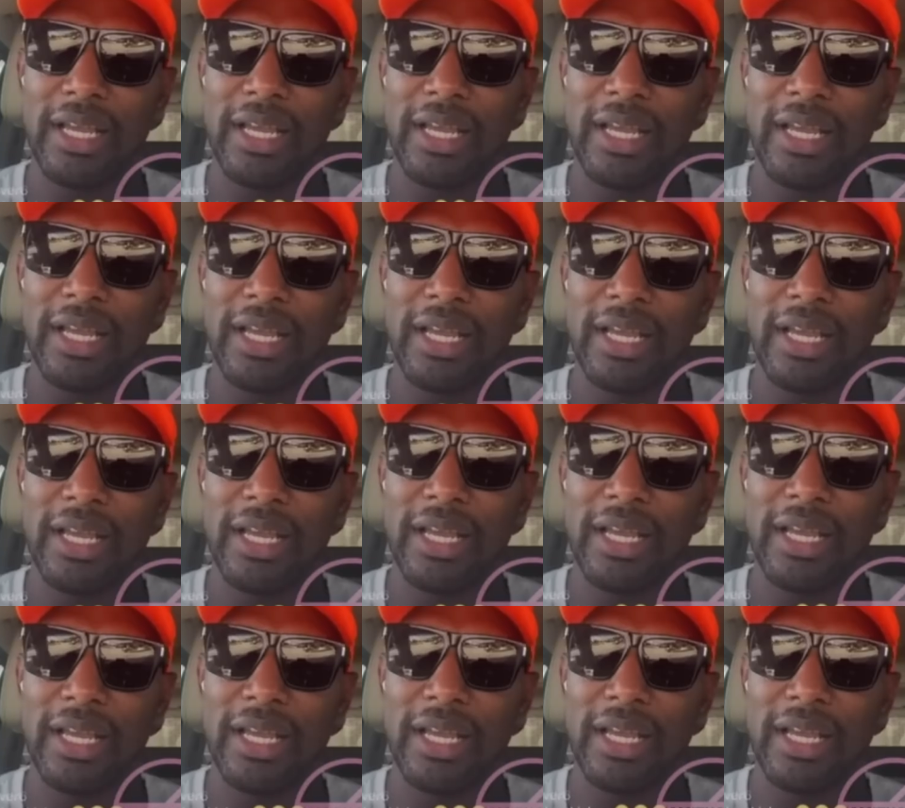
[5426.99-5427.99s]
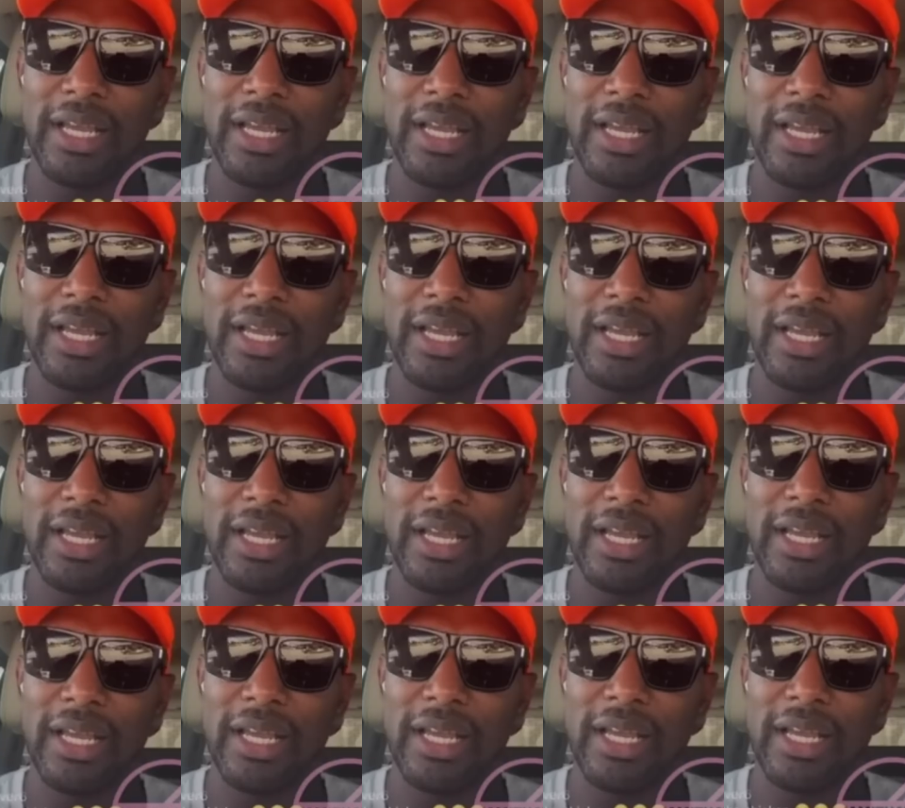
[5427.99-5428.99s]
Like, damn, y'all must not know how
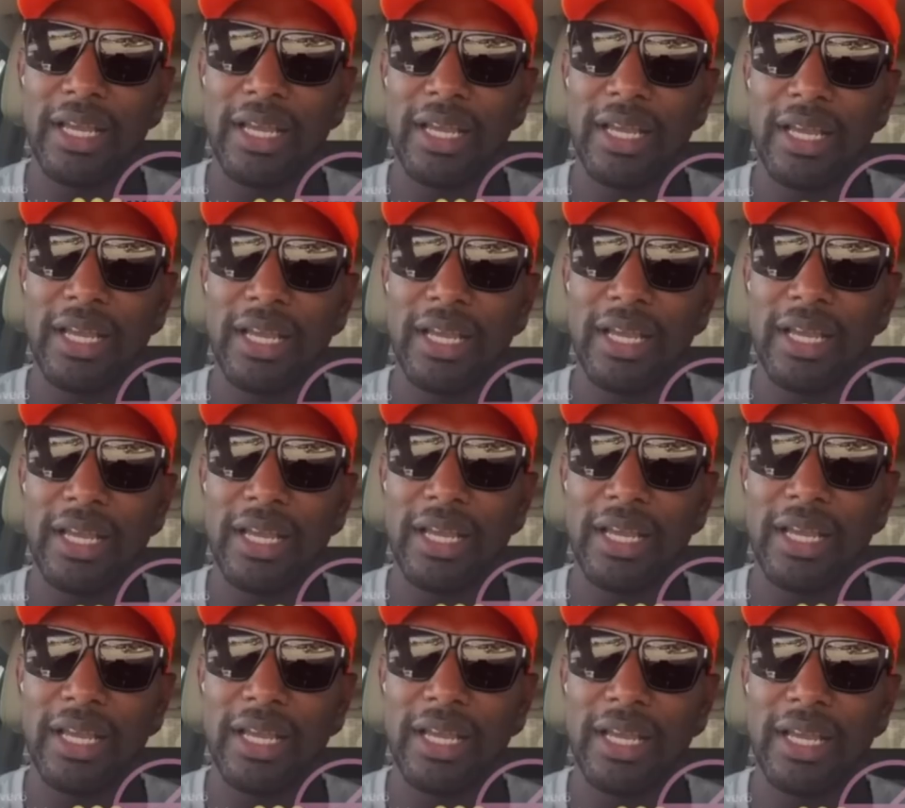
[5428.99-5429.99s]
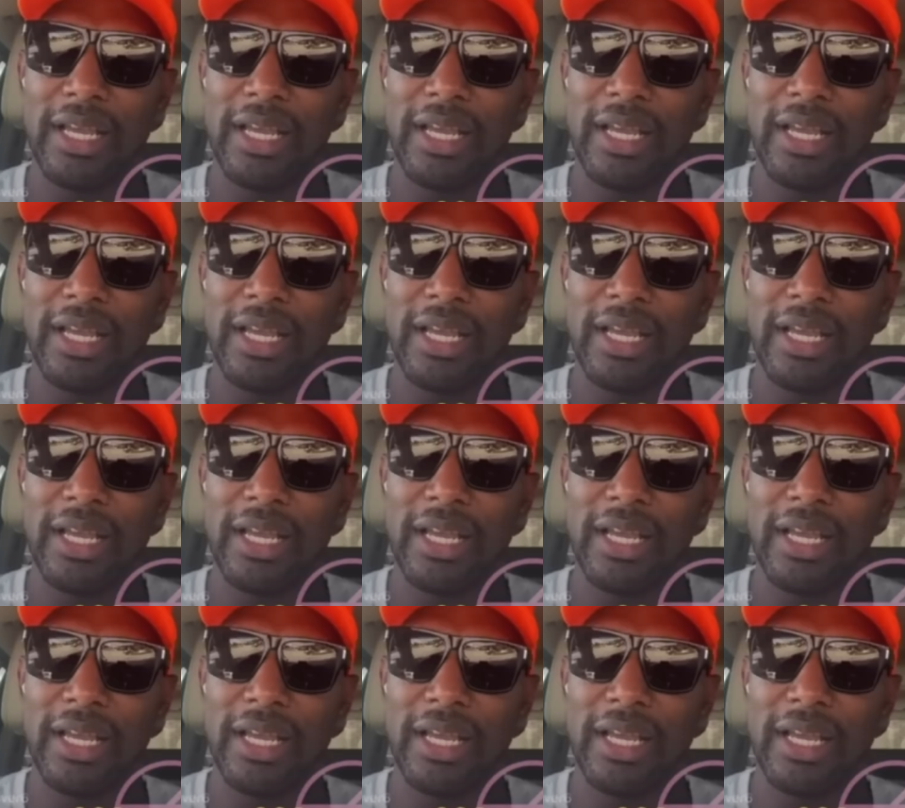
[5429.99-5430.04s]
good of a father I am.